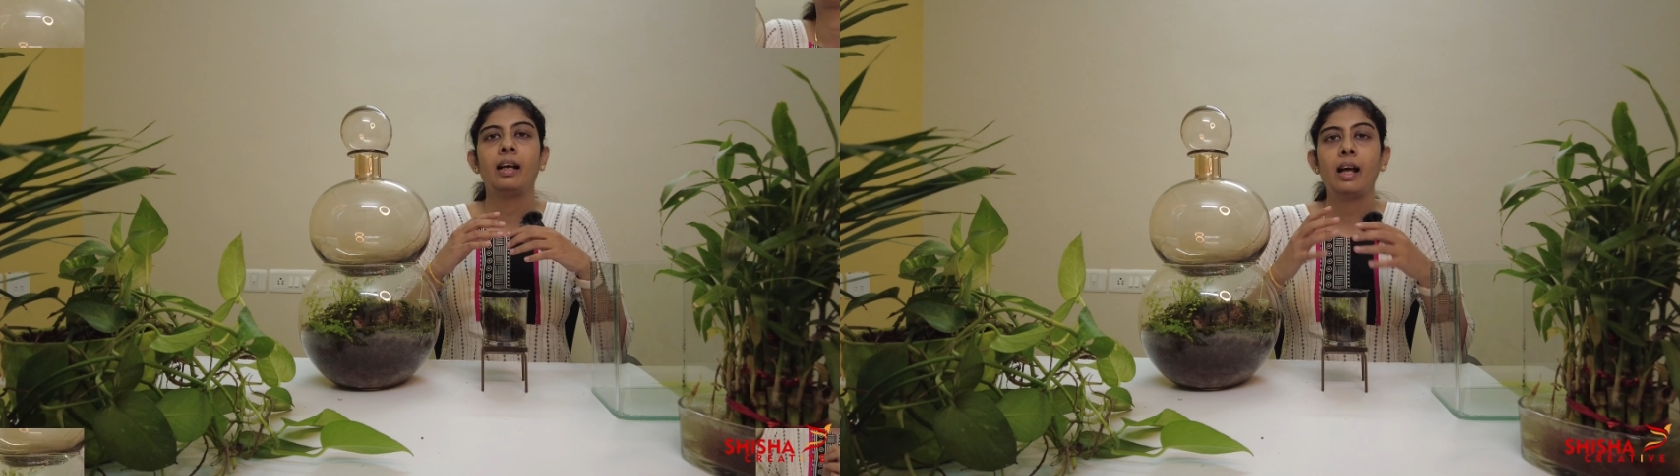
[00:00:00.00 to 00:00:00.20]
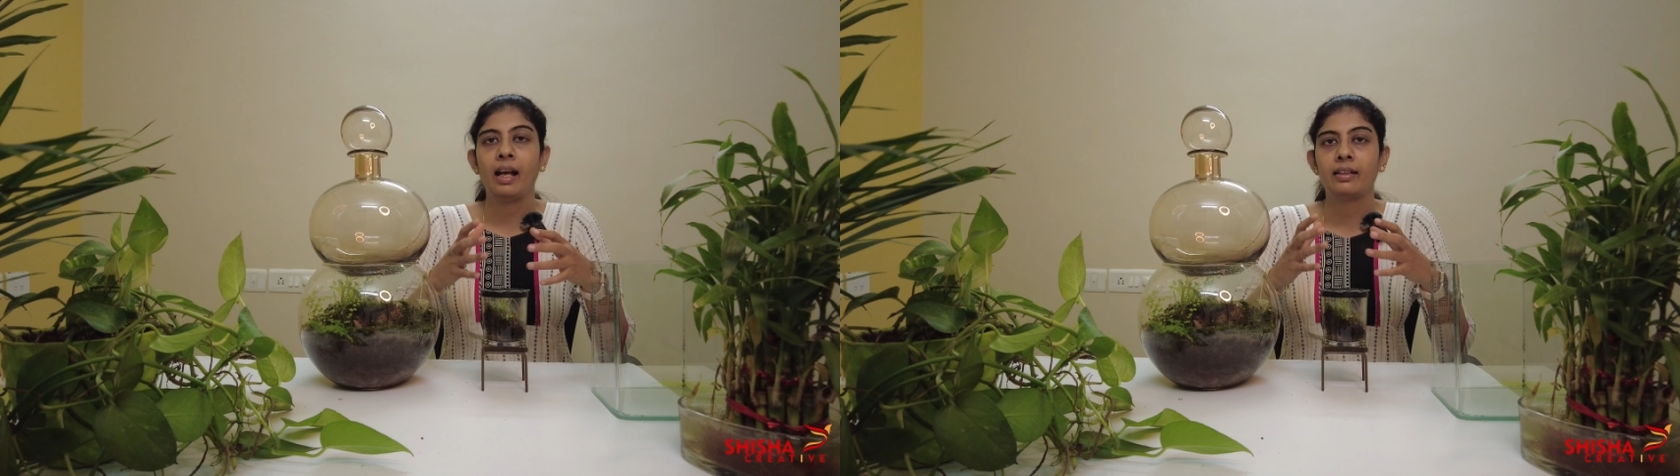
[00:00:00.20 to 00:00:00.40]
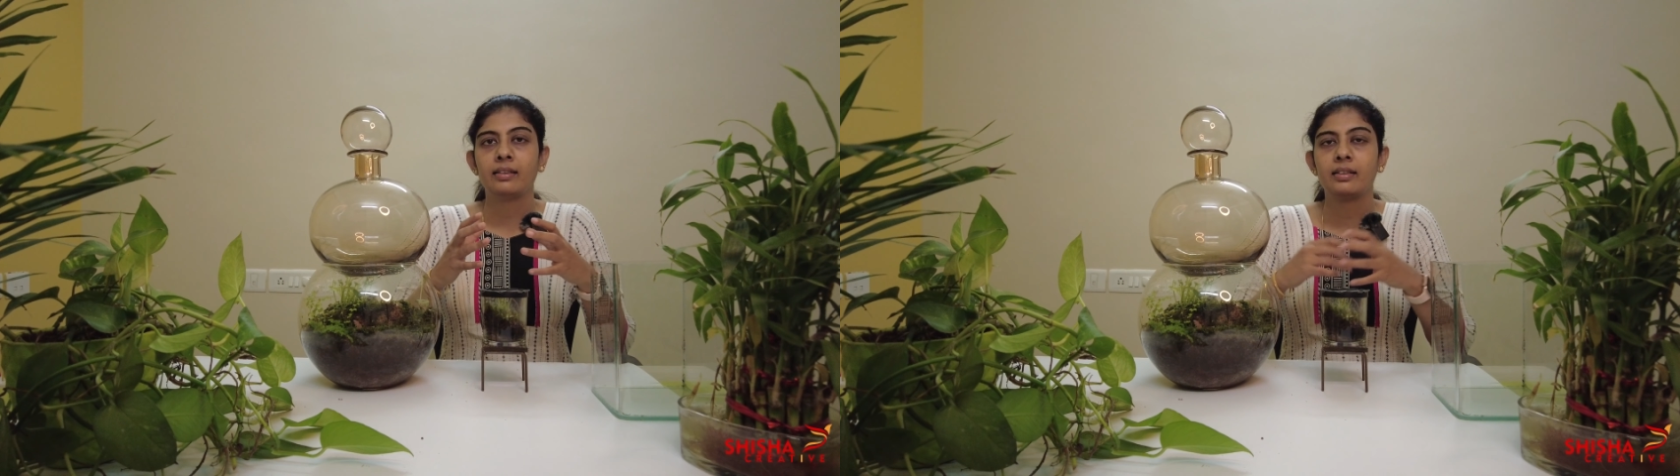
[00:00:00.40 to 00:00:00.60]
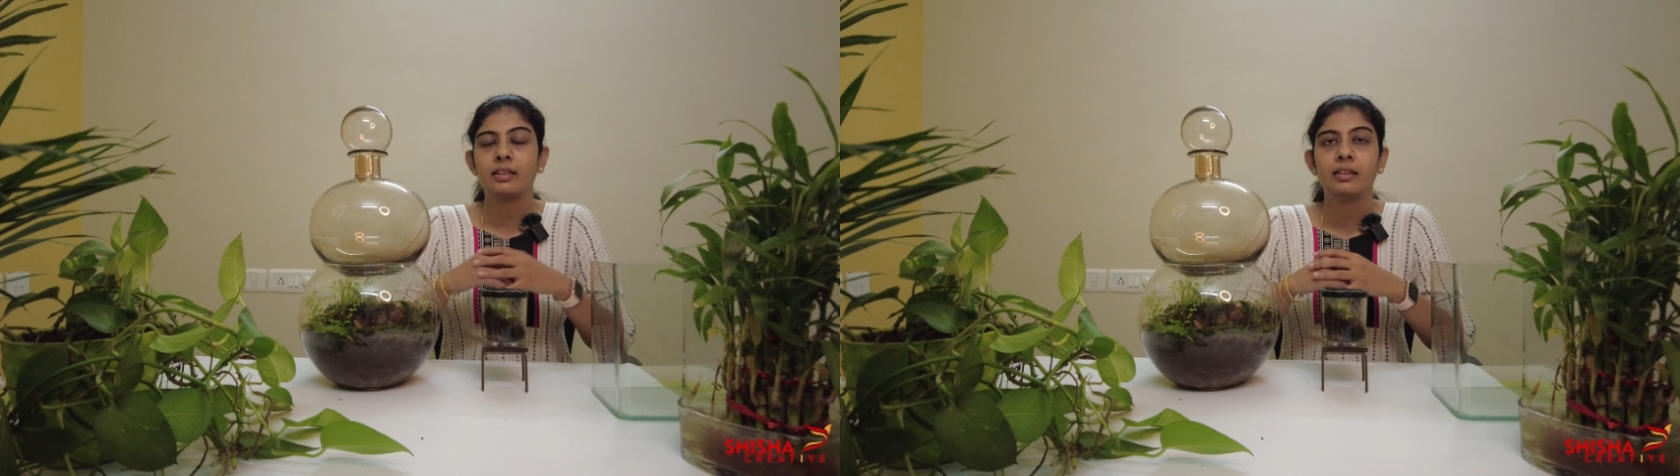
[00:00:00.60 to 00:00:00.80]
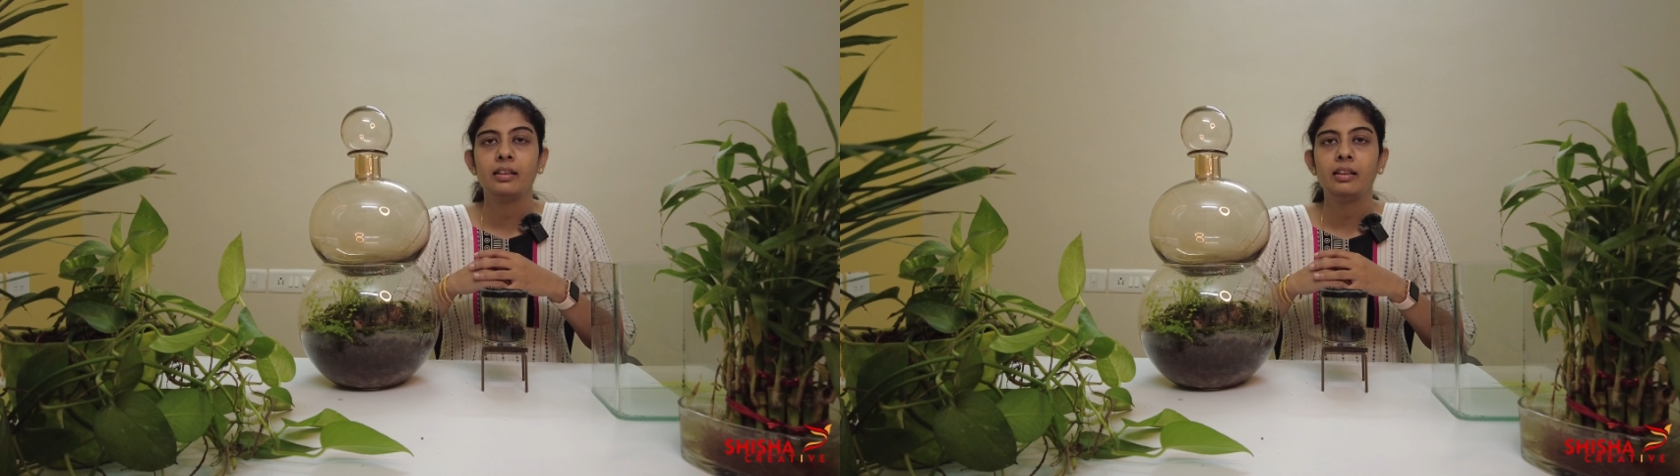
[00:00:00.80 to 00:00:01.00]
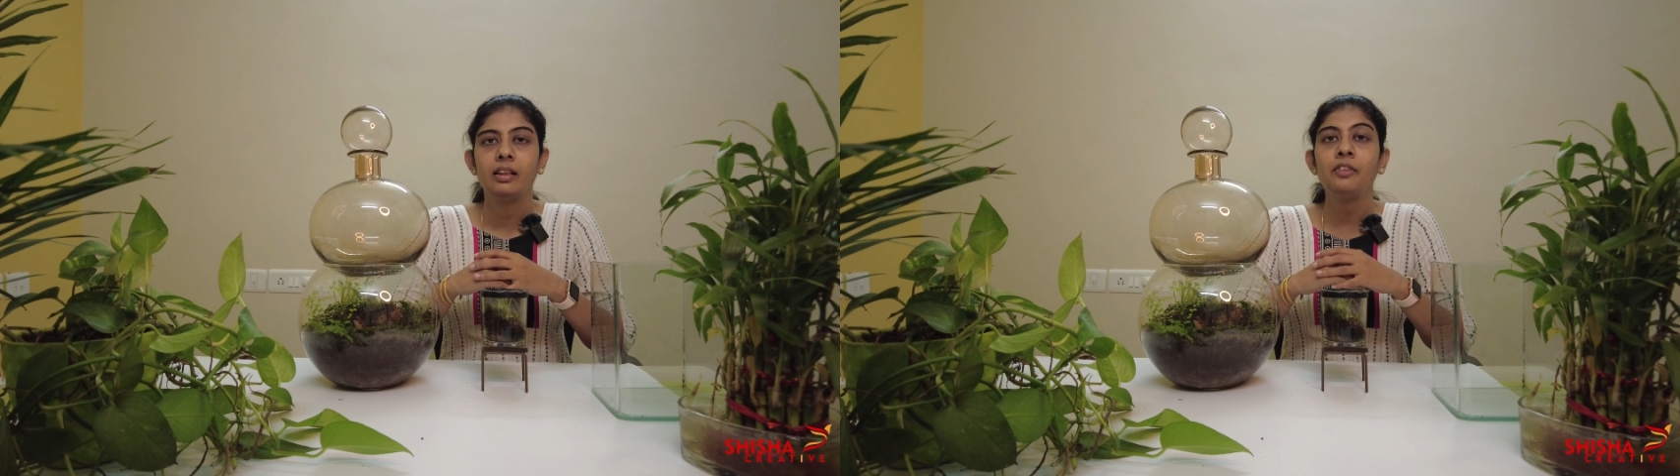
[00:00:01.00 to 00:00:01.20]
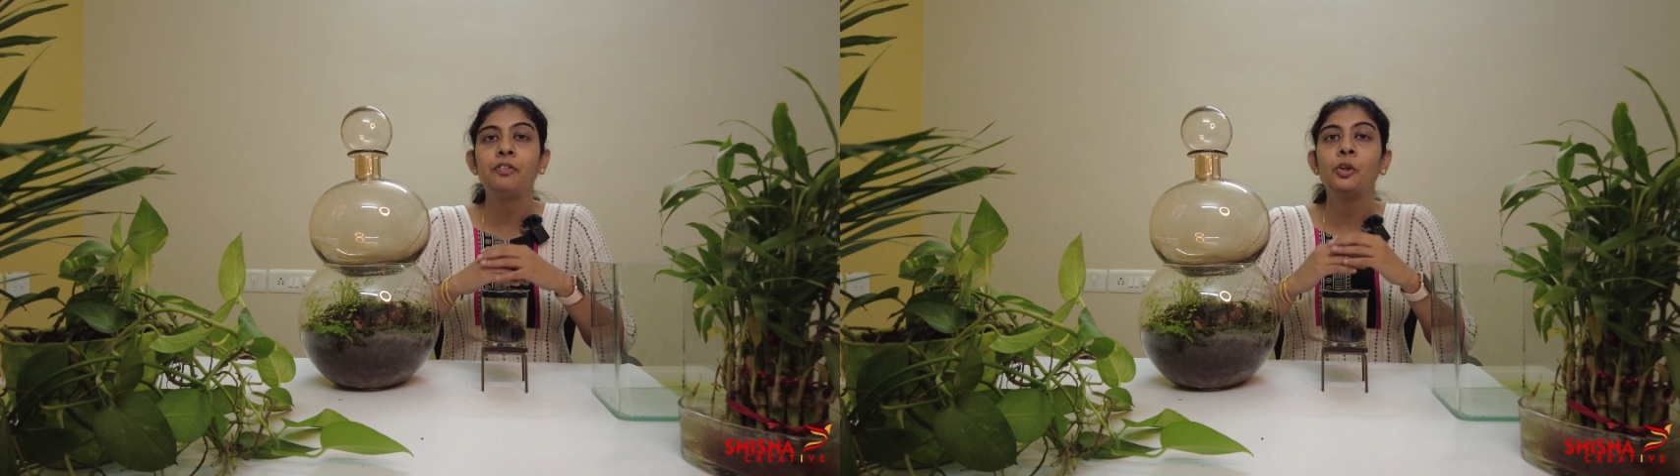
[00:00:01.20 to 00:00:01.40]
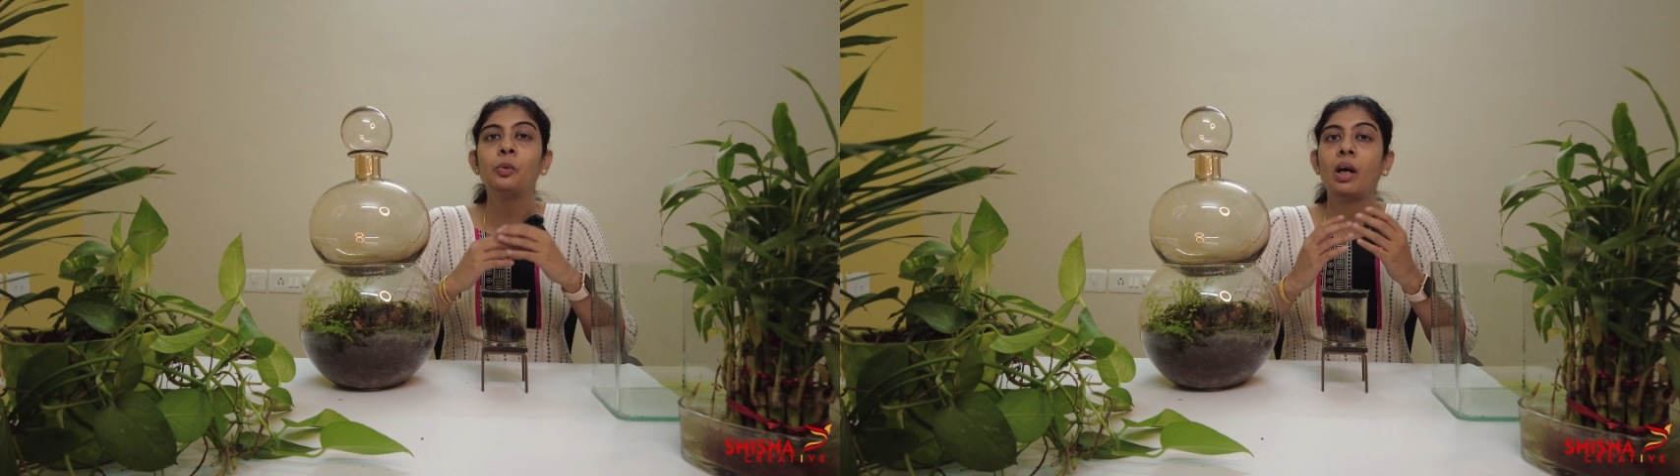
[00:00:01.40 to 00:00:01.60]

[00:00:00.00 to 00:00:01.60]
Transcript: And if you